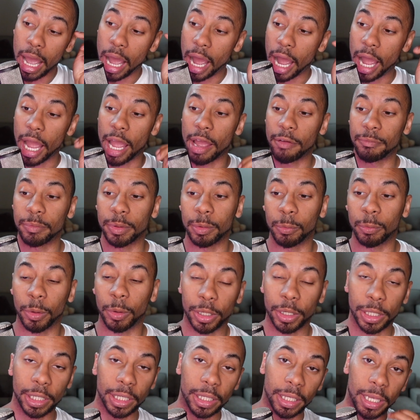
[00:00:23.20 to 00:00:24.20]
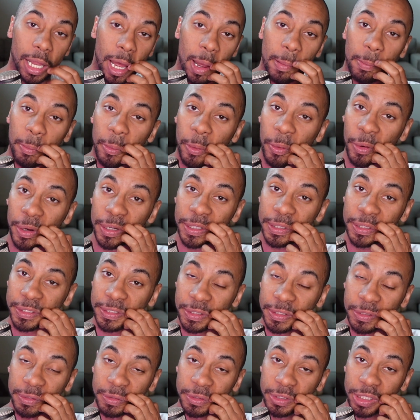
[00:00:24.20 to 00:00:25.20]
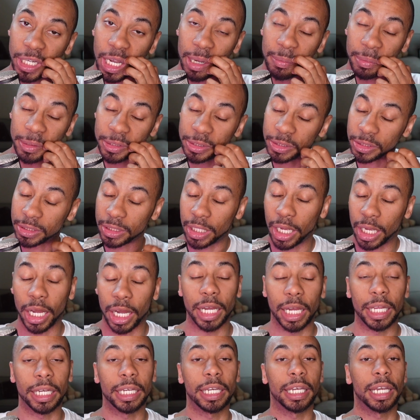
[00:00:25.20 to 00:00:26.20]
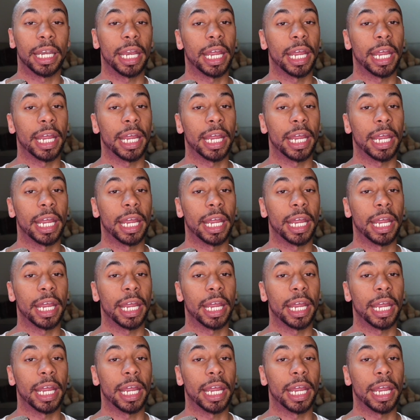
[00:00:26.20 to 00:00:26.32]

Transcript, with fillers: have been working a lot more at this new job I just got,